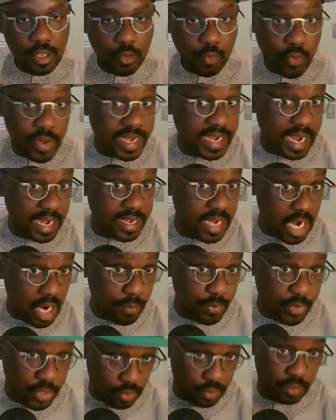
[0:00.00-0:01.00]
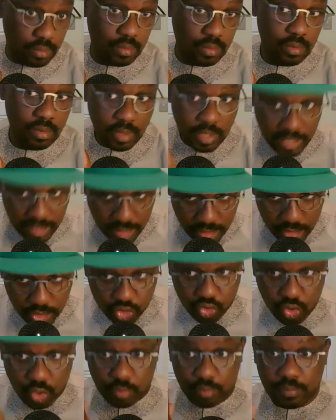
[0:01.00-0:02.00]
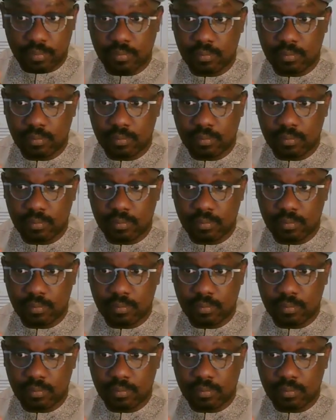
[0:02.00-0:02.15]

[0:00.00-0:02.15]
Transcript: We can help you in this group.